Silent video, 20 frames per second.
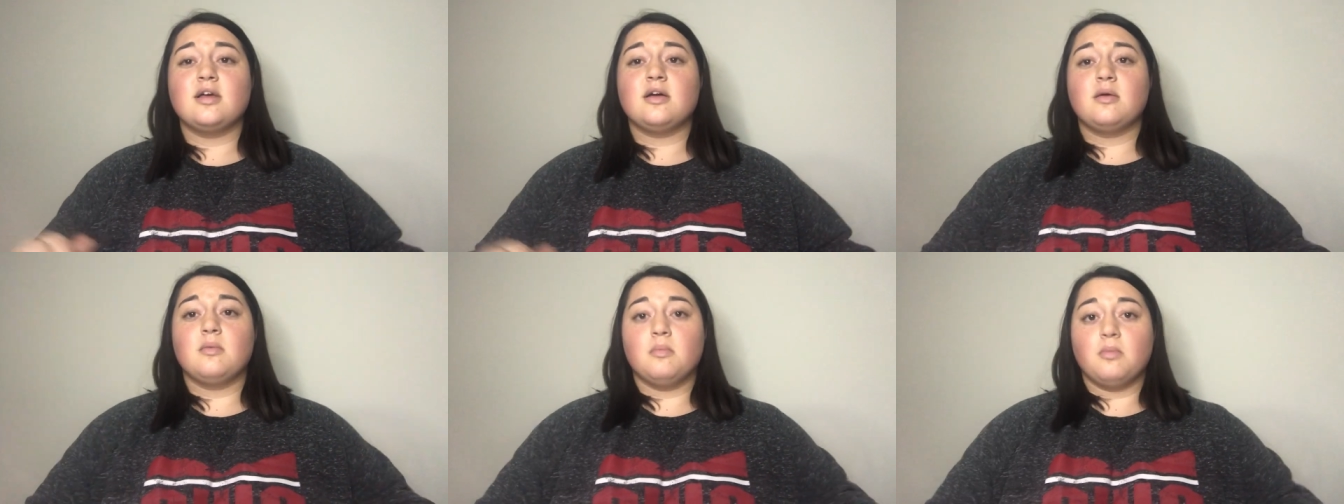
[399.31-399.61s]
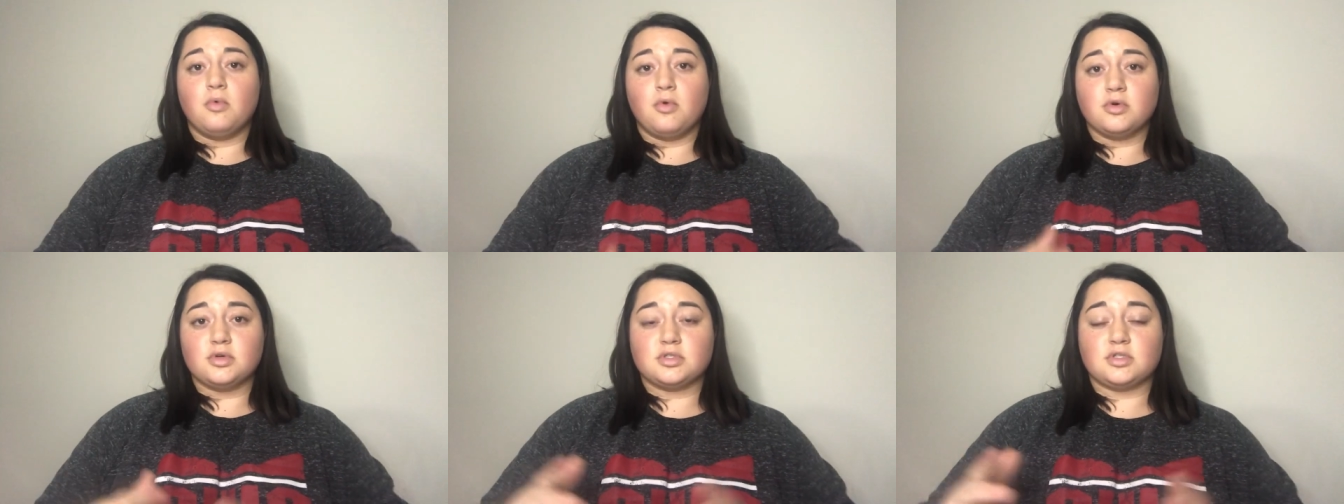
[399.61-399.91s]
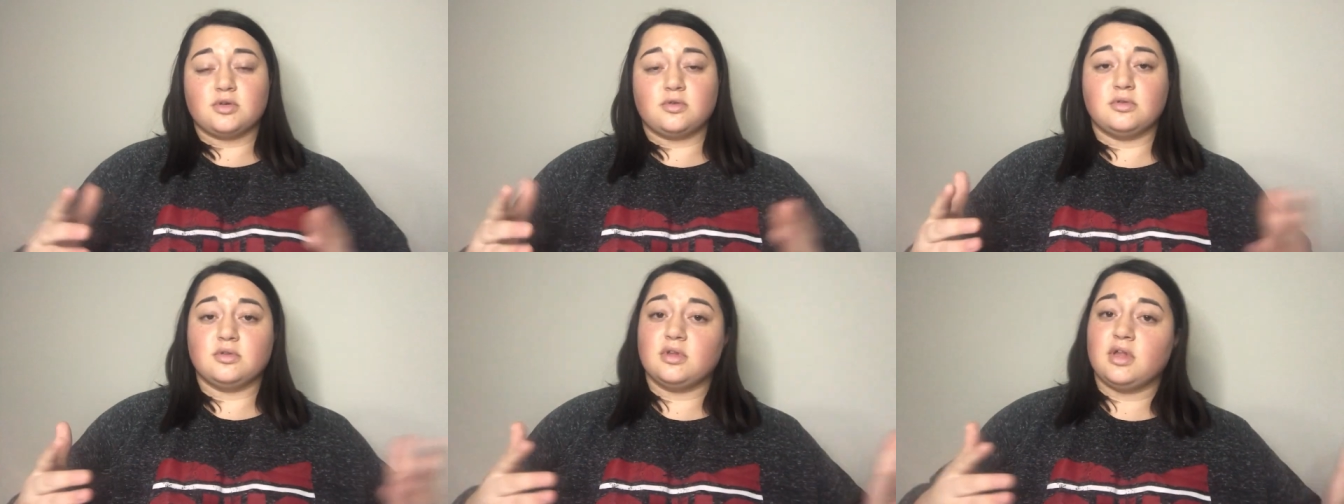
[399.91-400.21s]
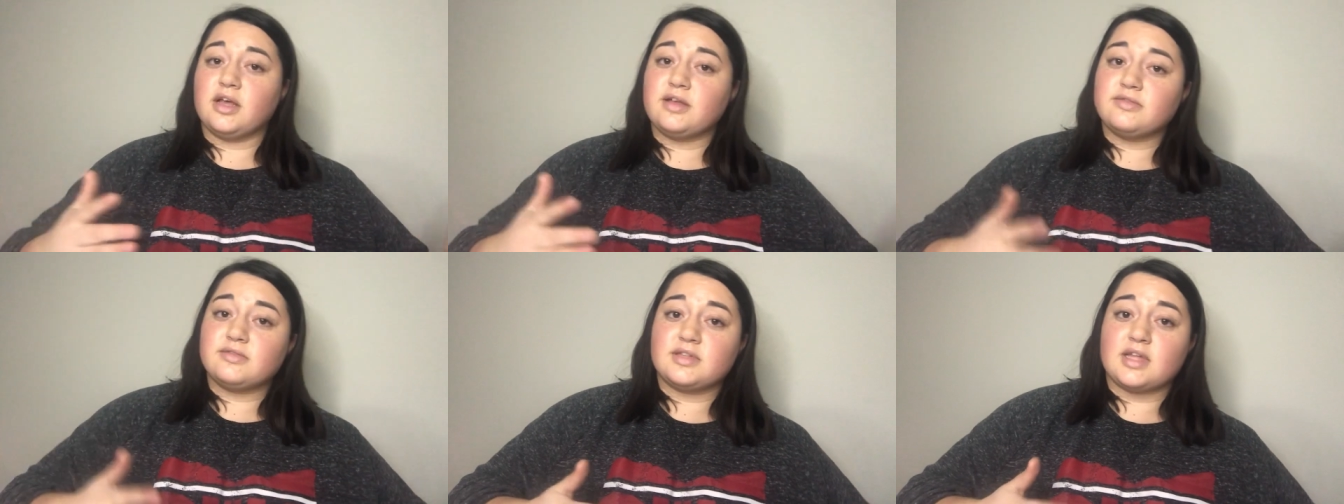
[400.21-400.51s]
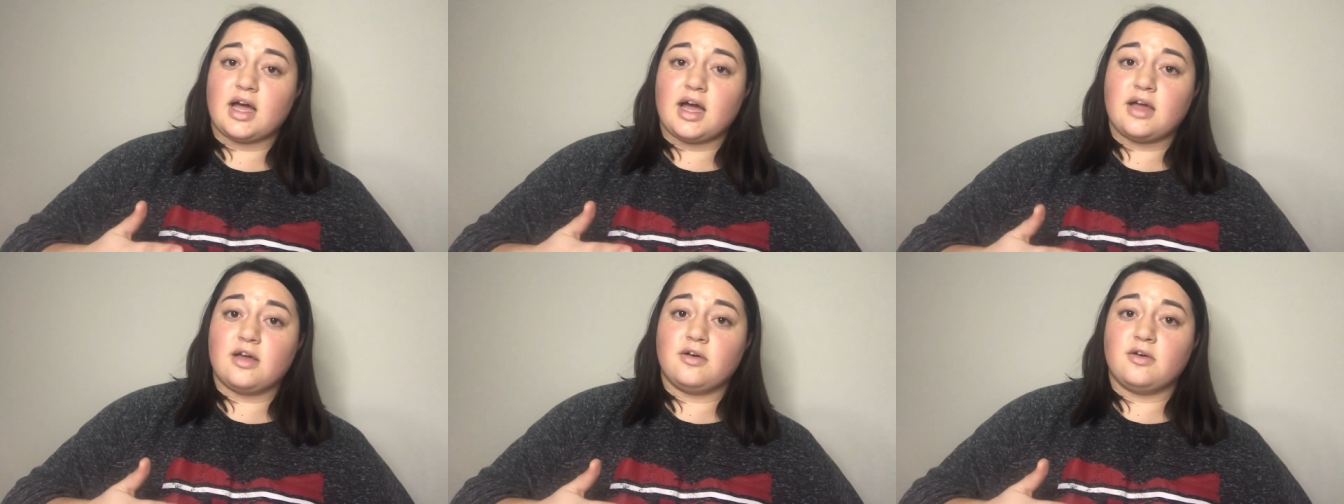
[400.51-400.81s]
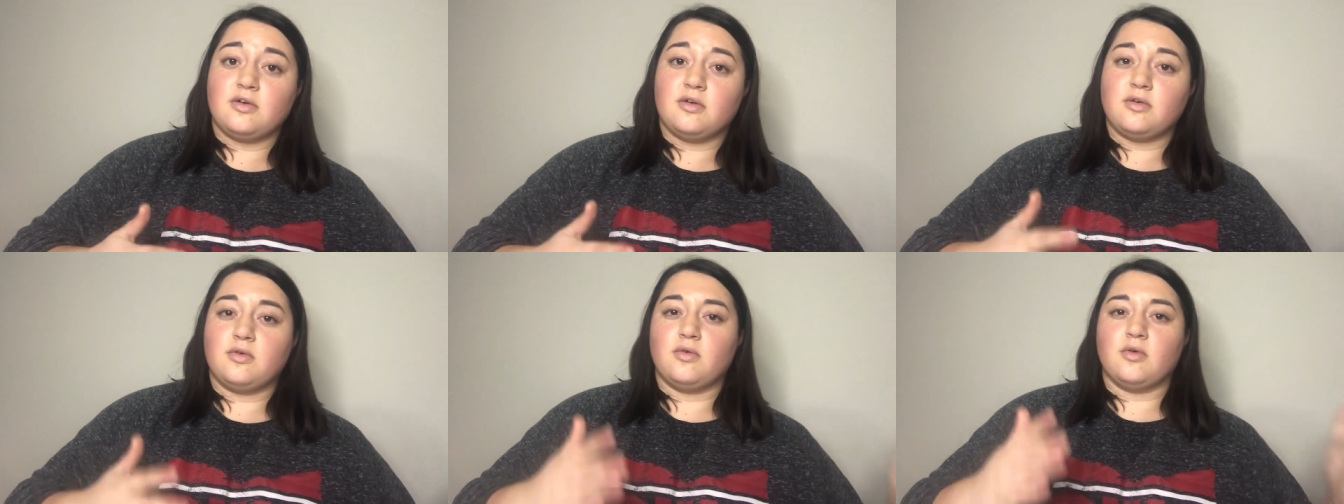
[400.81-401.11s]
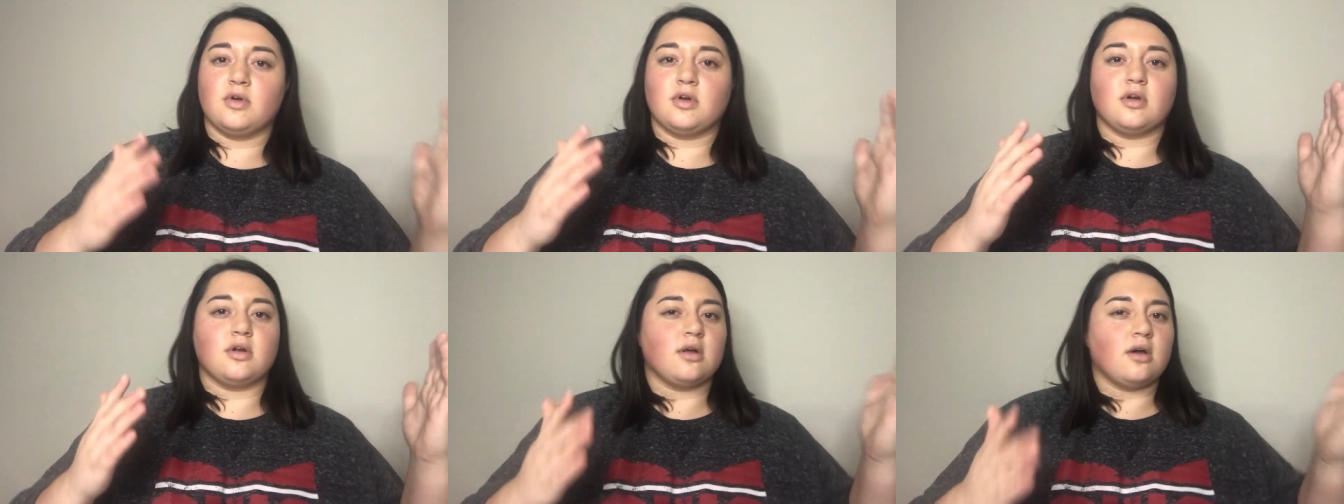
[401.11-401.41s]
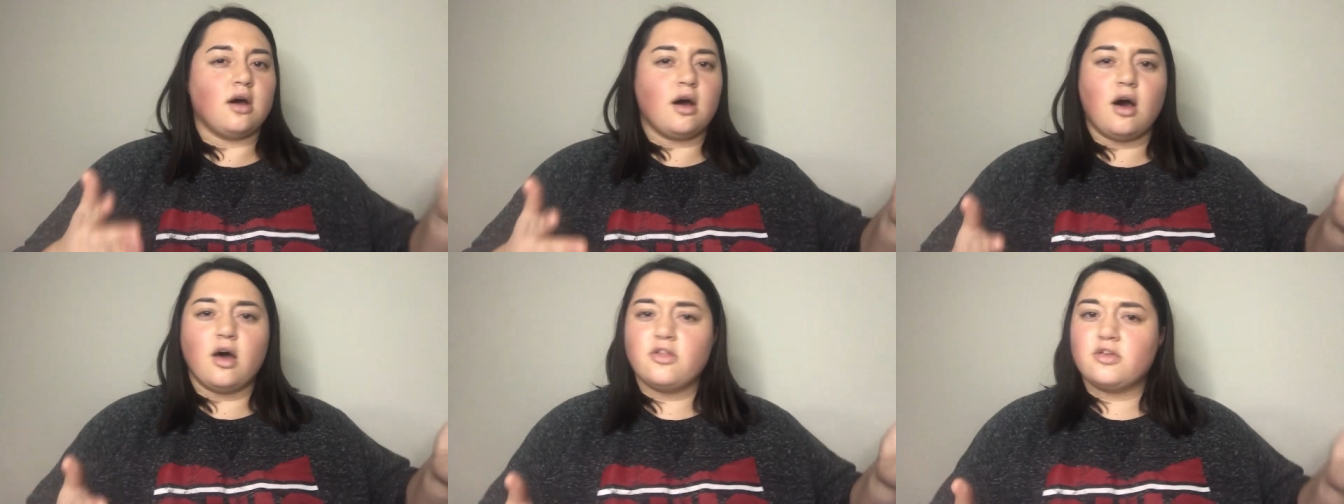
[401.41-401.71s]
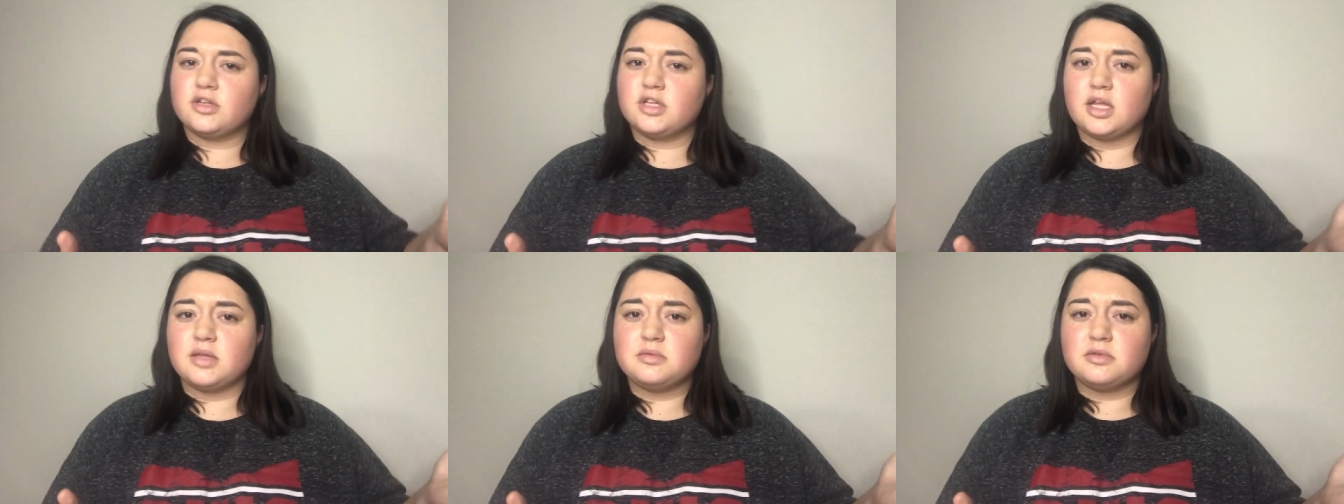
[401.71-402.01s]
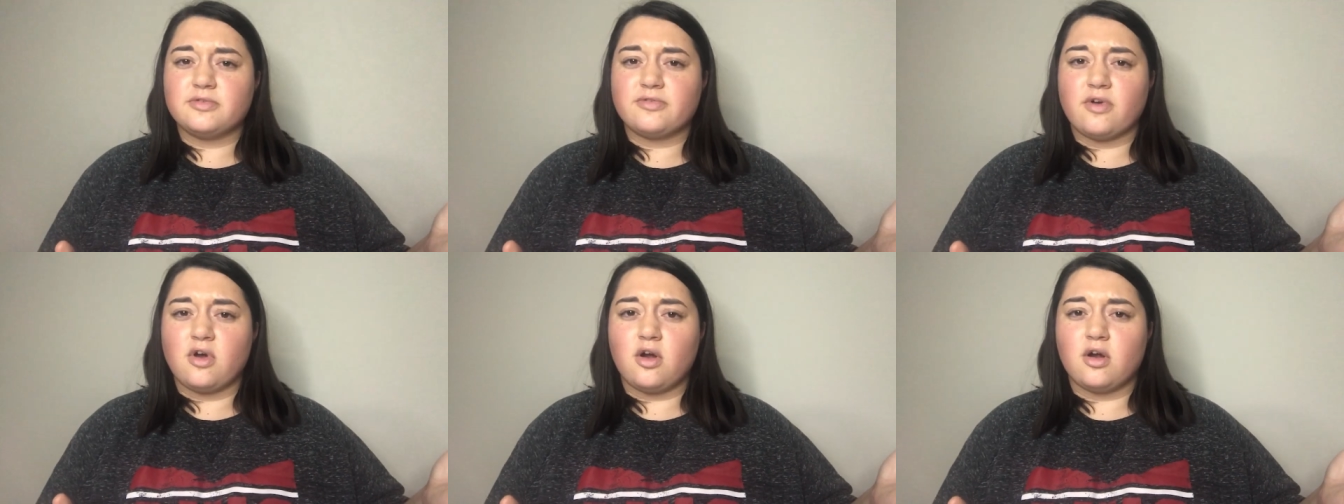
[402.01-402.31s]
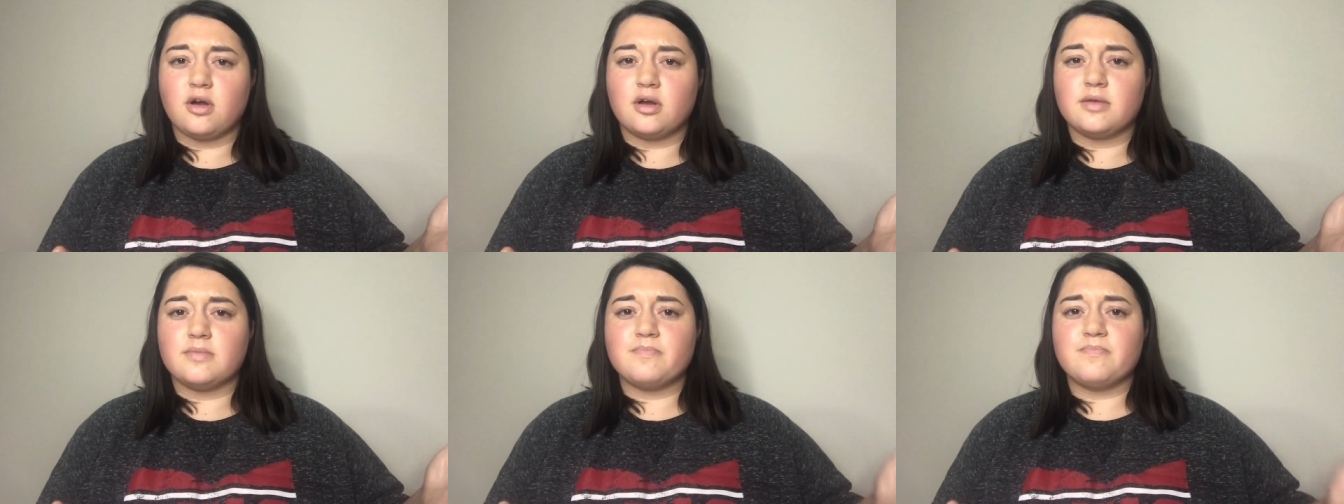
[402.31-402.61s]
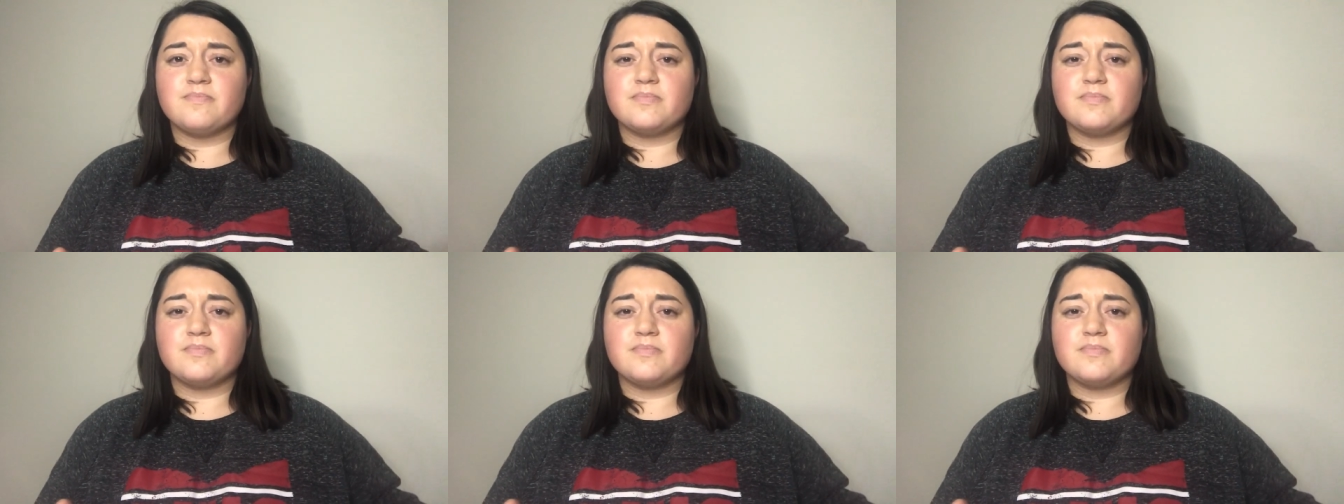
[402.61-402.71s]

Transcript: more so lifestyle or other types of art,